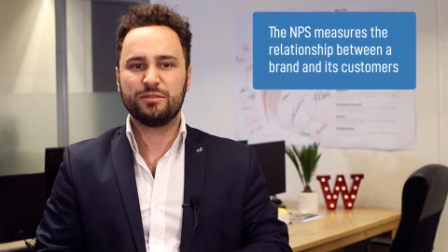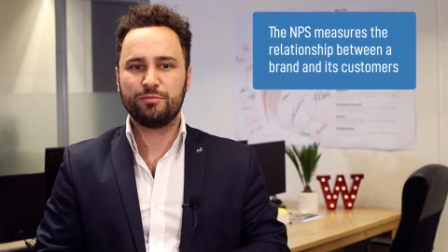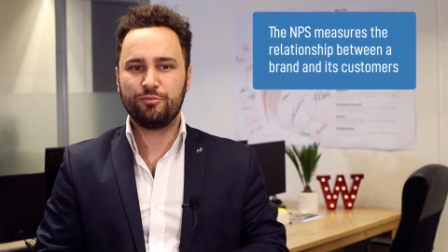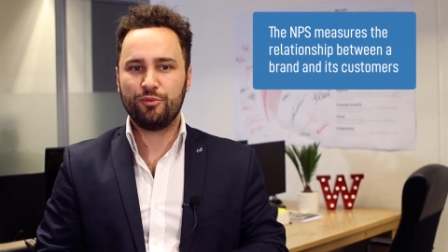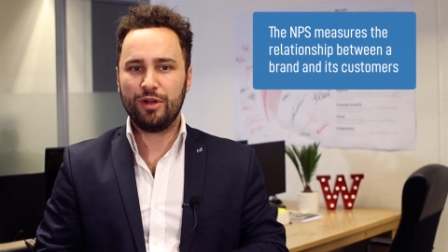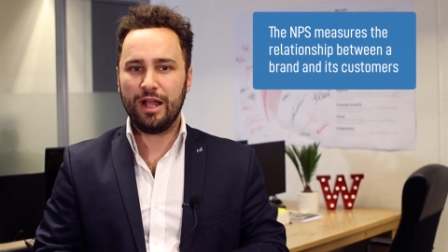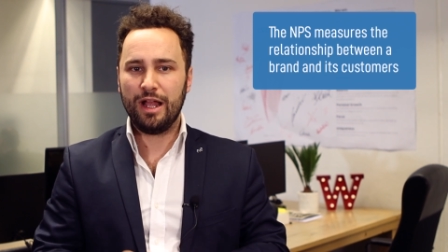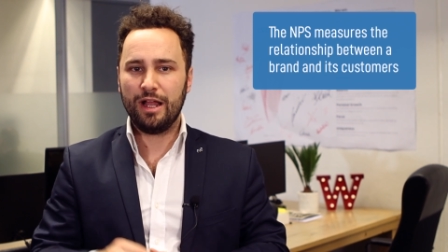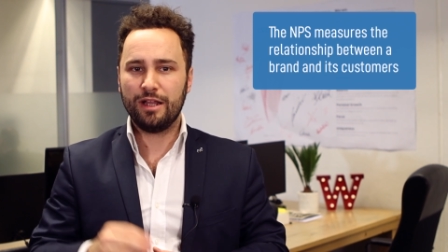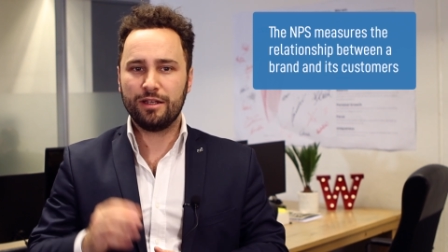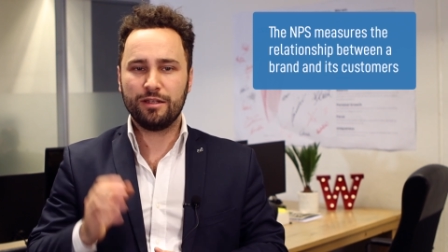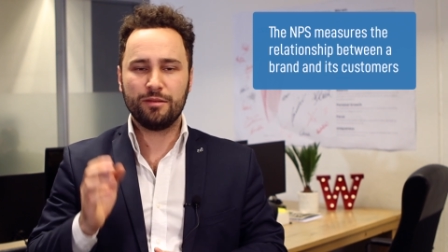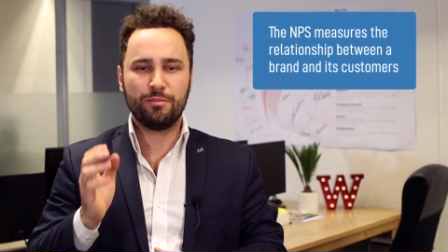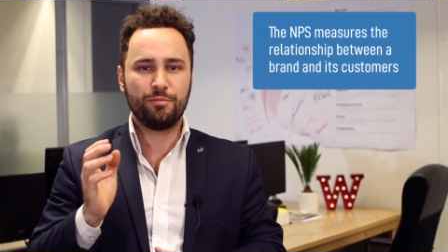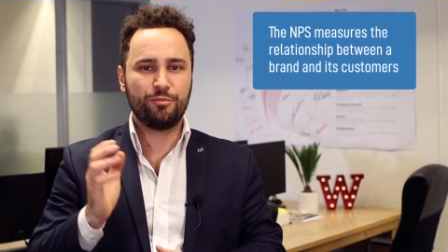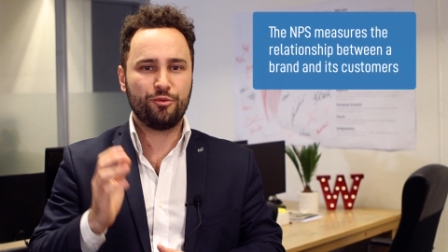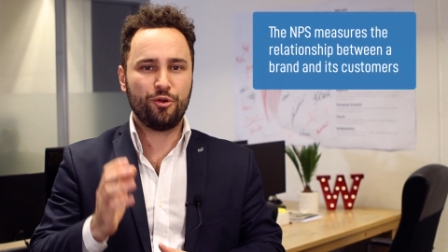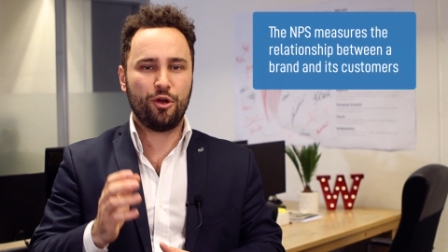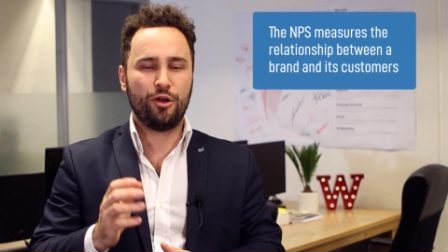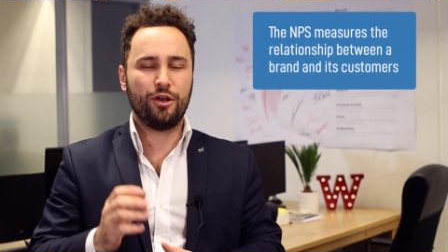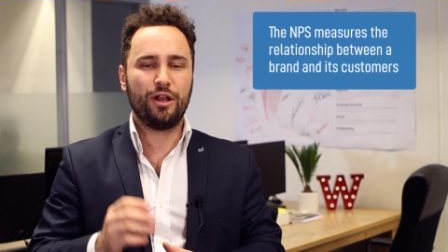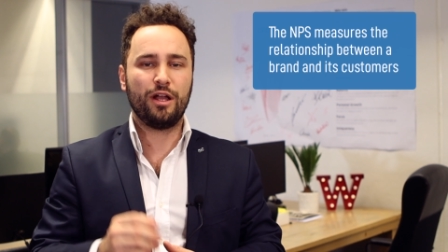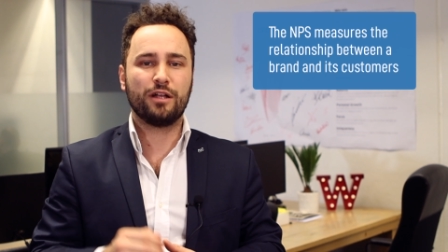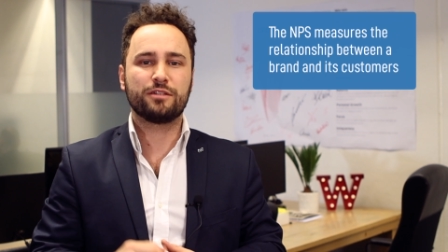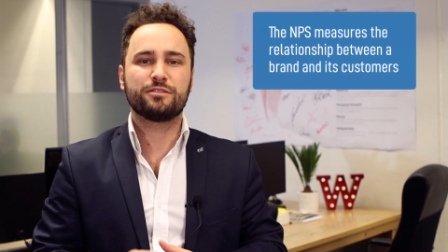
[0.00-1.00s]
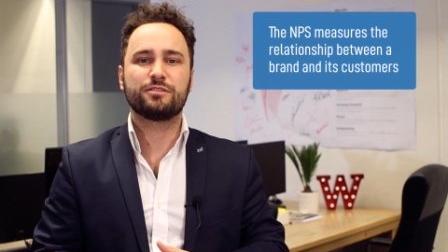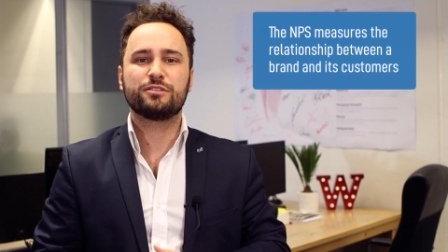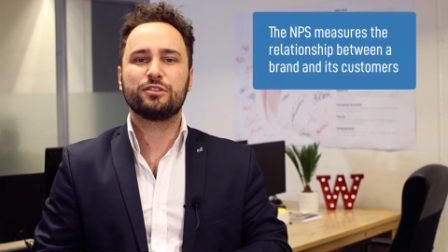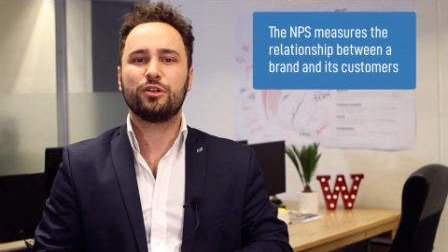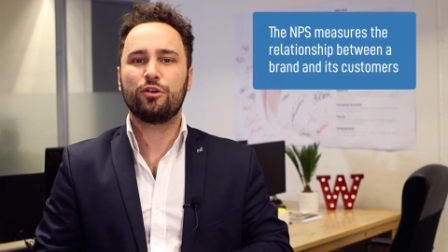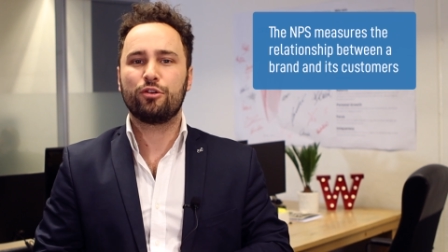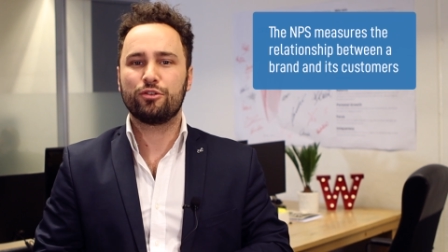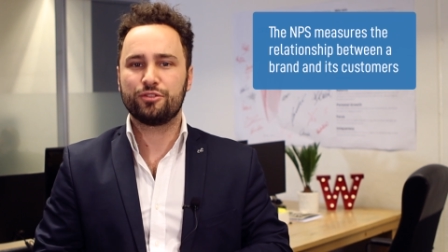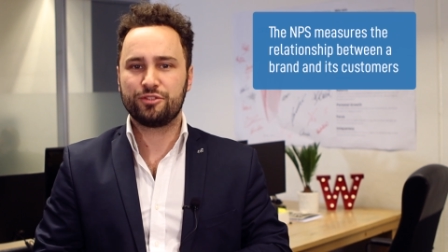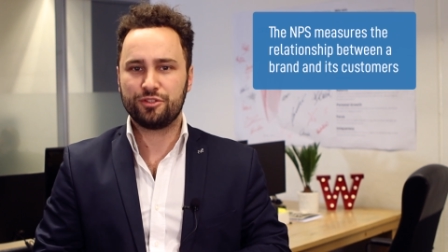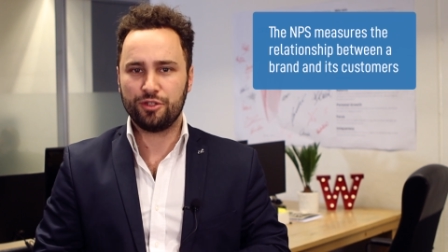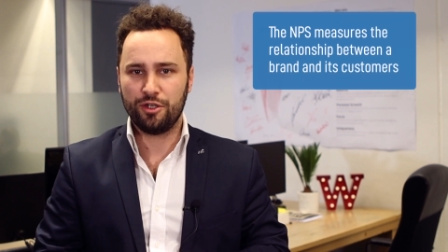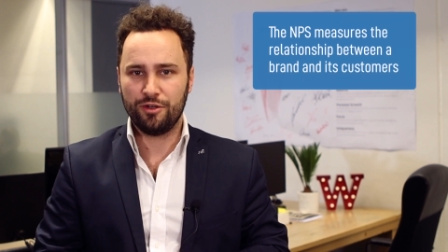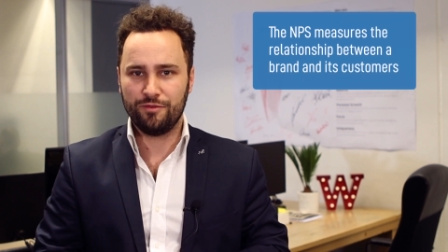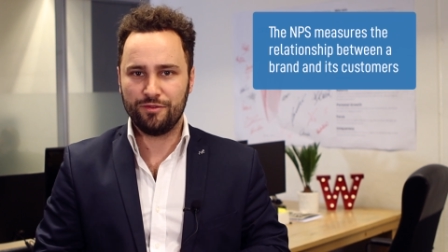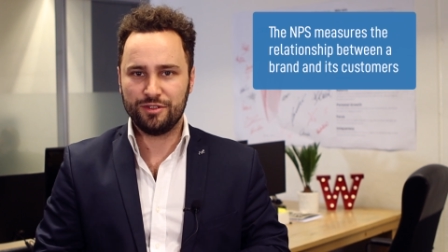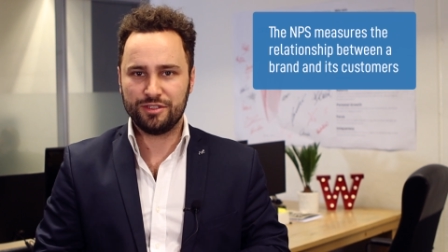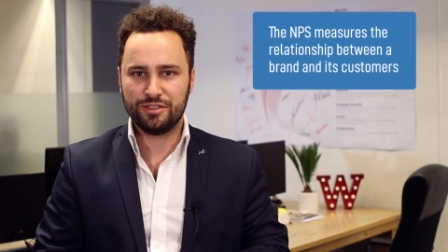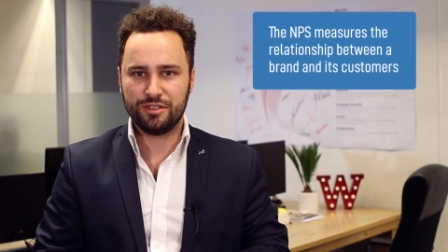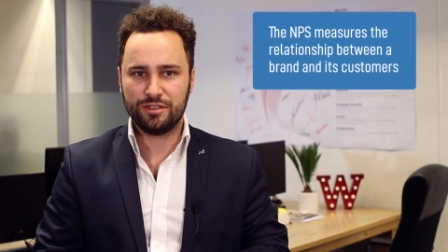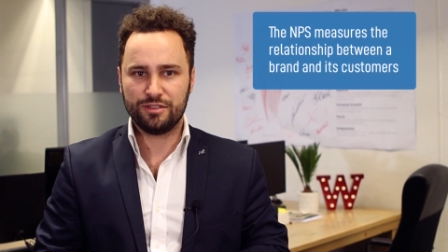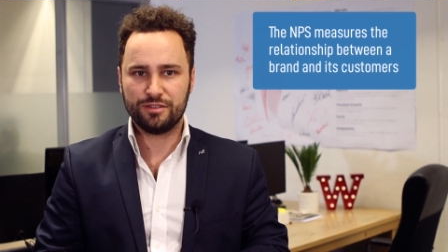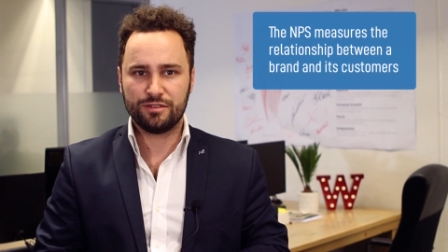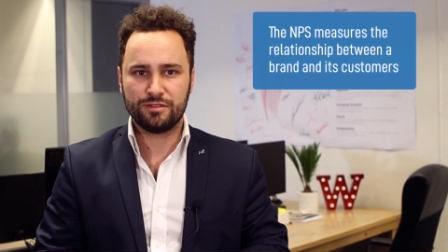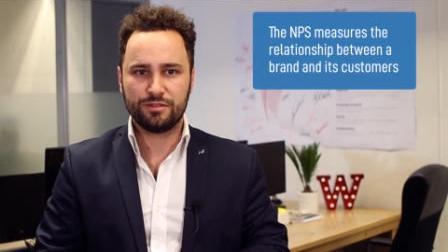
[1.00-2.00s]
brand, products or
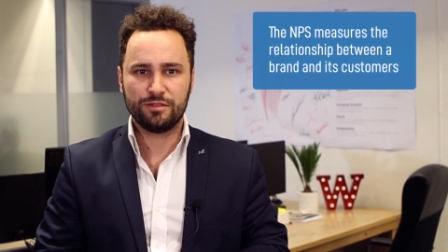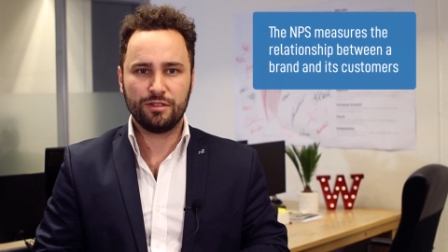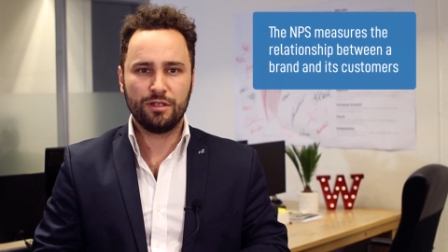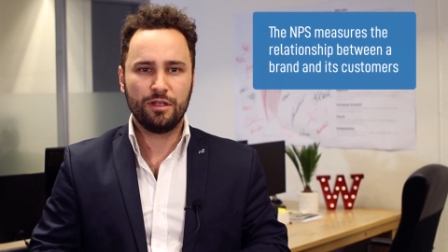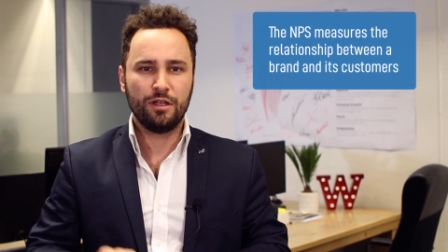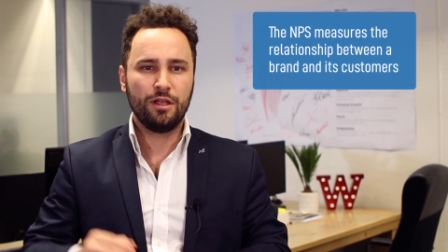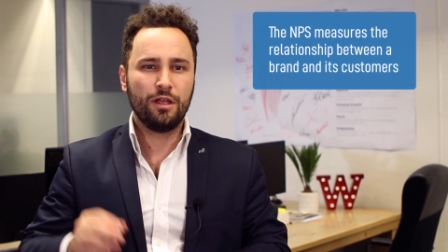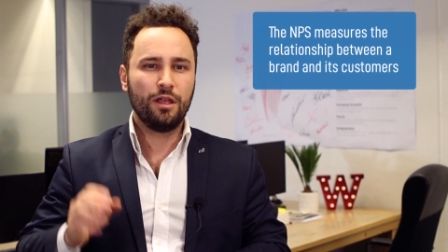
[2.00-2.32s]
services.